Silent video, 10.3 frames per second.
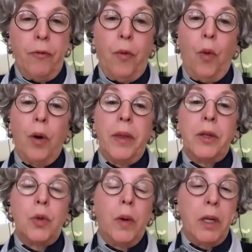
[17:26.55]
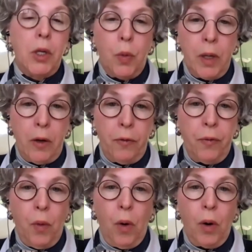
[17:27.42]
for the
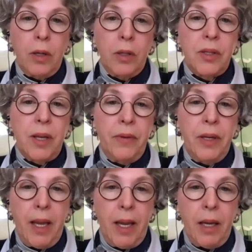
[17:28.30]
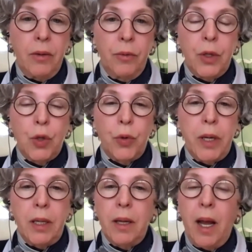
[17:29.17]
2024 7-day
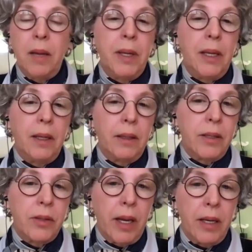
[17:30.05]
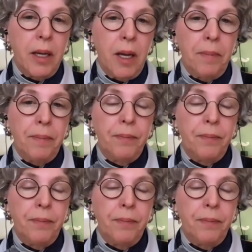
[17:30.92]
retreat, I immediately signed up.